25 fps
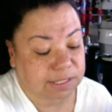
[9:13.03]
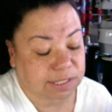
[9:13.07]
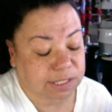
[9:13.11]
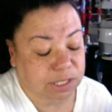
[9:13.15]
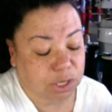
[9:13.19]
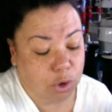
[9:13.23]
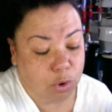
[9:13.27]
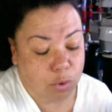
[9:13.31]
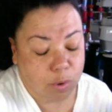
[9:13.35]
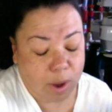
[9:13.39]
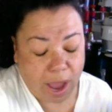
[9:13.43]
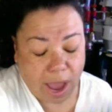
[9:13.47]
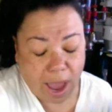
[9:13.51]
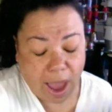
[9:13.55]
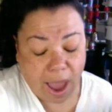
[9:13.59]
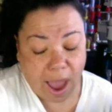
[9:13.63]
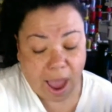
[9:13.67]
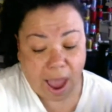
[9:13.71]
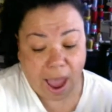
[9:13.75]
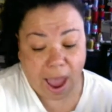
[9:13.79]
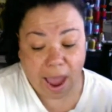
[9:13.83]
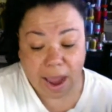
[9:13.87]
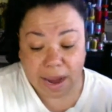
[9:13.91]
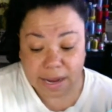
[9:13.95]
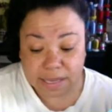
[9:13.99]
So
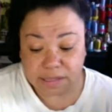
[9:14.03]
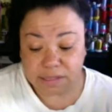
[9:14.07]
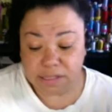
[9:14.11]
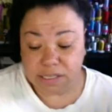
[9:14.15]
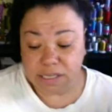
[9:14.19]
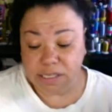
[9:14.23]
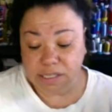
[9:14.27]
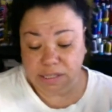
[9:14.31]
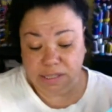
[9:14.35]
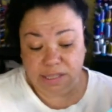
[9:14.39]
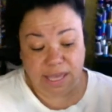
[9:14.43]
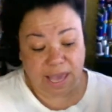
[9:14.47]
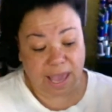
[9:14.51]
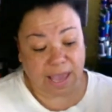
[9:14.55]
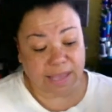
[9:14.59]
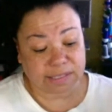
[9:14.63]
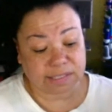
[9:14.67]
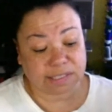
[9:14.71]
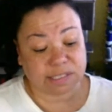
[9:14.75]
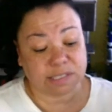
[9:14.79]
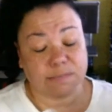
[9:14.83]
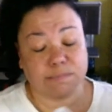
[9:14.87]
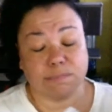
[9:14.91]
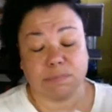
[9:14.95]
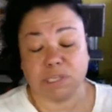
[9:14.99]
I think that
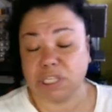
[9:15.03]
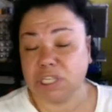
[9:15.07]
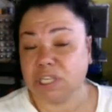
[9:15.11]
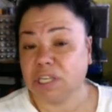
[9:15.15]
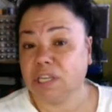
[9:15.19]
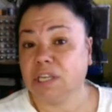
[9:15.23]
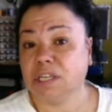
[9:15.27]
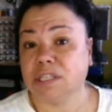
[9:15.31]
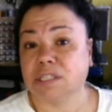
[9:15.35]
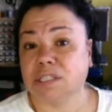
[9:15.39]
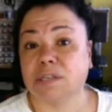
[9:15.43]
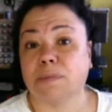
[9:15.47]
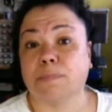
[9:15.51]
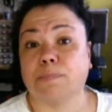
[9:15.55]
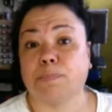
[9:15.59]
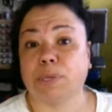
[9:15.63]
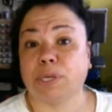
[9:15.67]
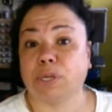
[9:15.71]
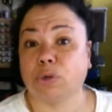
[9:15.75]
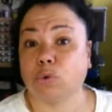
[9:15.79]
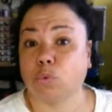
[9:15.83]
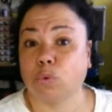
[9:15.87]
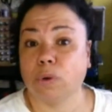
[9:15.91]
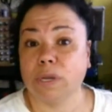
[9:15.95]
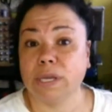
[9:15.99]
to me is a
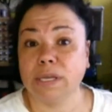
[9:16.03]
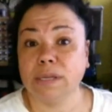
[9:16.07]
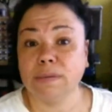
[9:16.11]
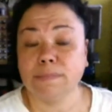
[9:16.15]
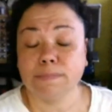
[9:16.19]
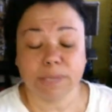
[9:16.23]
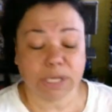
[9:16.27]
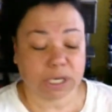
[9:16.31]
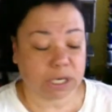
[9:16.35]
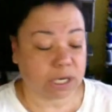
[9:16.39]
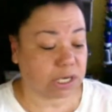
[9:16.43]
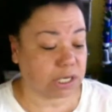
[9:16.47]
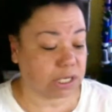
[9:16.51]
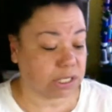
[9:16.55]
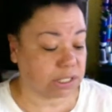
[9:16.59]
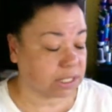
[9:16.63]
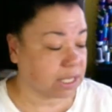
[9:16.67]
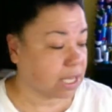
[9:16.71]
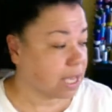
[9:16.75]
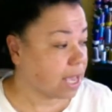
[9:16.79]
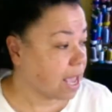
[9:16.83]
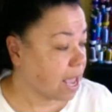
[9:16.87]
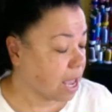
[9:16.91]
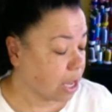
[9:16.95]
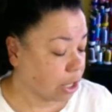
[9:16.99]
big win, because
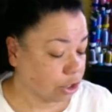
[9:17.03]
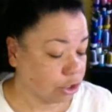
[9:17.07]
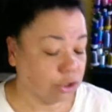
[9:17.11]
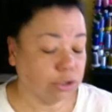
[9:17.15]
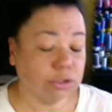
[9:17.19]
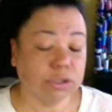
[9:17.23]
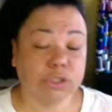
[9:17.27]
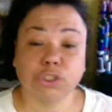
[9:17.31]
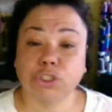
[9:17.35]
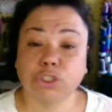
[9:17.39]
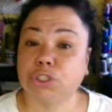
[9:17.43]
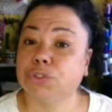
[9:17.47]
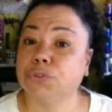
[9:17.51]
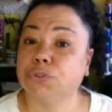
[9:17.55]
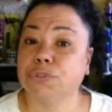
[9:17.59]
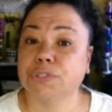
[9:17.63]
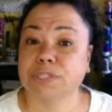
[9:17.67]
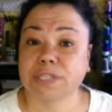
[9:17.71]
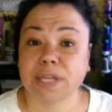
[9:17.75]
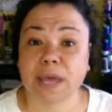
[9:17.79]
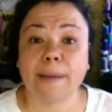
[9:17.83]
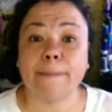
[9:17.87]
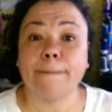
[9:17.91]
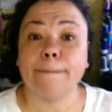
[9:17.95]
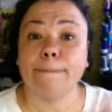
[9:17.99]
you could use
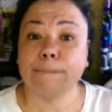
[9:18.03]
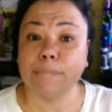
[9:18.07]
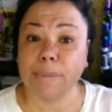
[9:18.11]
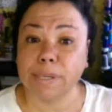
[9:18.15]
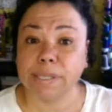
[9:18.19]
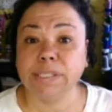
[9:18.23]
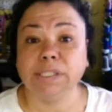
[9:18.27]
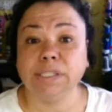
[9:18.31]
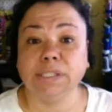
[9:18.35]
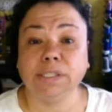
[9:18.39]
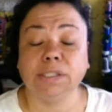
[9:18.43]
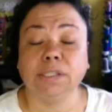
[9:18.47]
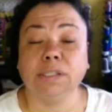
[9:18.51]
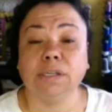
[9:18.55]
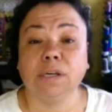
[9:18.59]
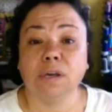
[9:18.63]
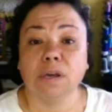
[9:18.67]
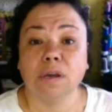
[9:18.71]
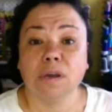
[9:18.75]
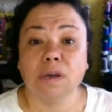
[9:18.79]
that money